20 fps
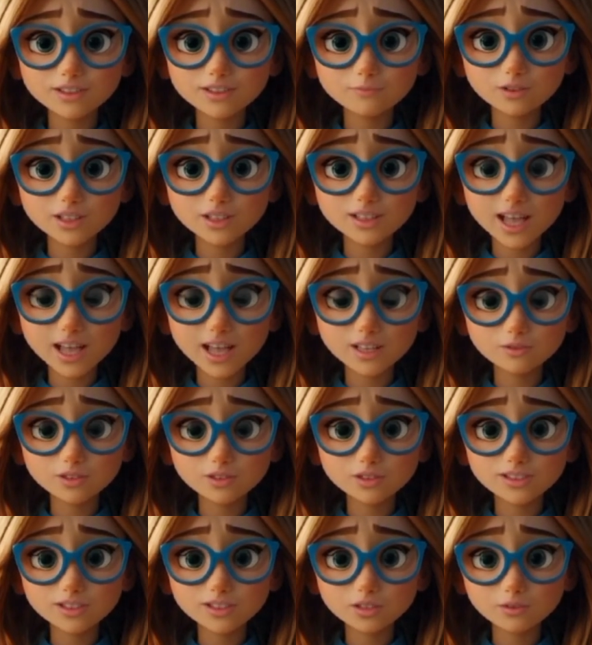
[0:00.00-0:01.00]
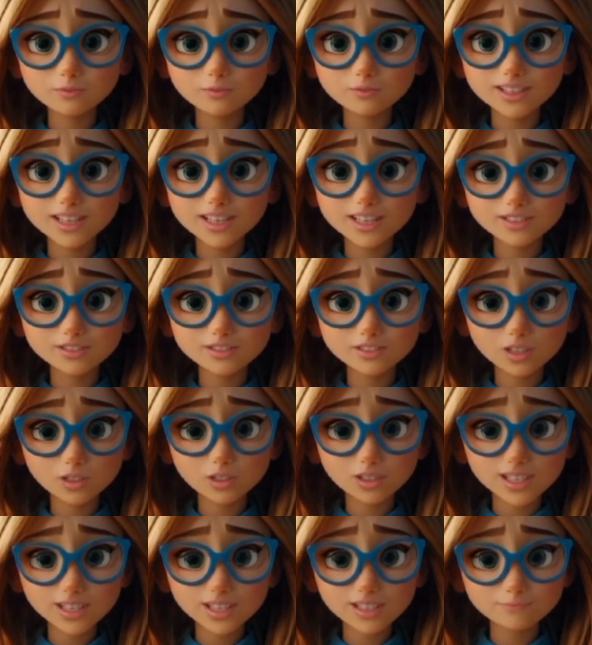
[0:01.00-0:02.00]
Maybe the last person who
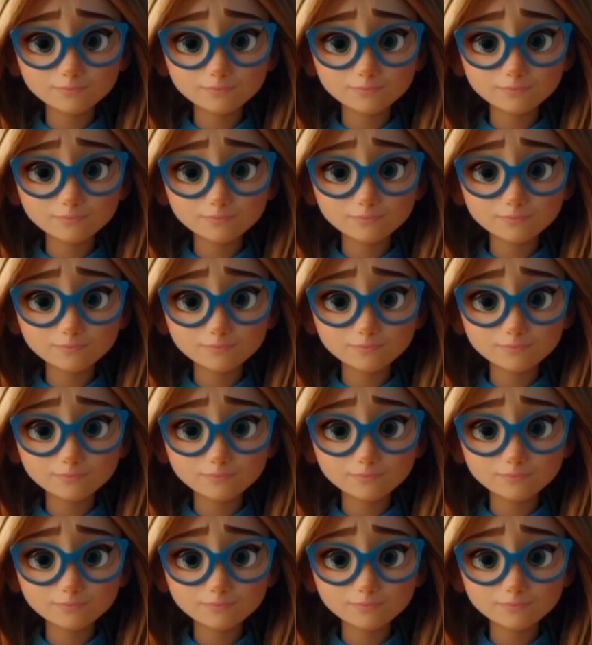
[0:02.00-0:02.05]
lived here